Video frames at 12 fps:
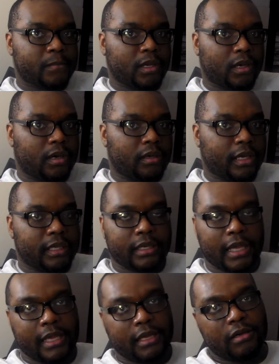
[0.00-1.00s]

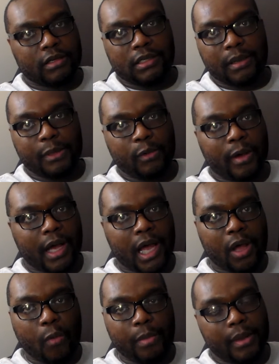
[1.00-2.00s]
The AL could be
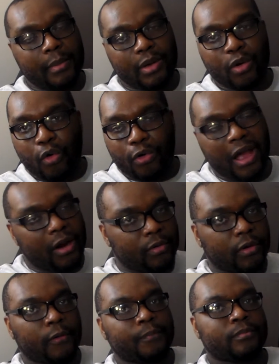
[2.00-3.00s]
wide open. Maybe the I
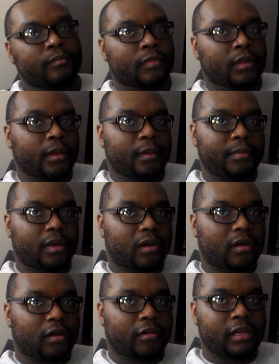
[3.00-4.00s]
don't know. But
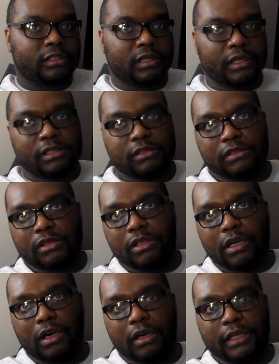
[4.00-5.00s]
congratulations to
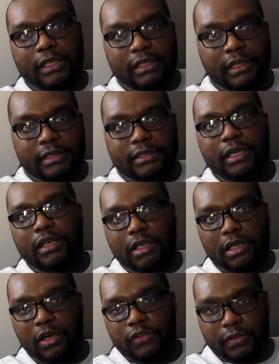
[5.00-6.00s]
the Indians and the
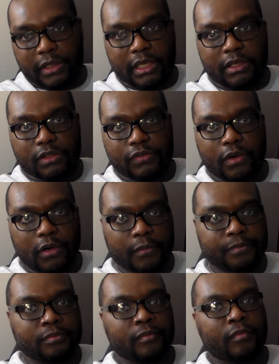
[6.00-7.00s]
Cubs for getting this
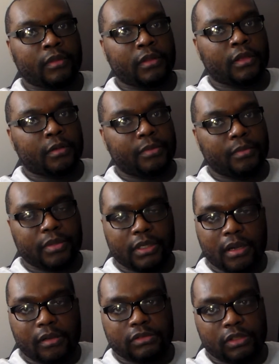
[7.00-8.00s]
far. But
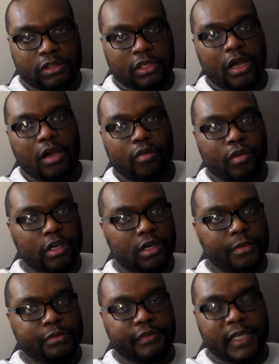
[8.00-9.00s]
big ups to the Chicago
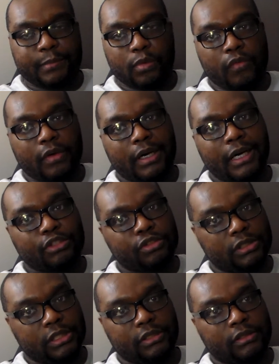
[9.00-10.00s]
Cubs fans in over
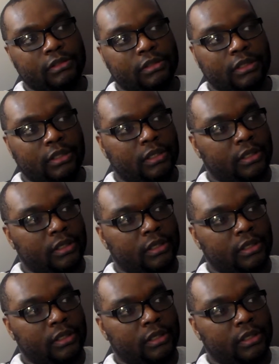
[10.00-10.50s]
100 years.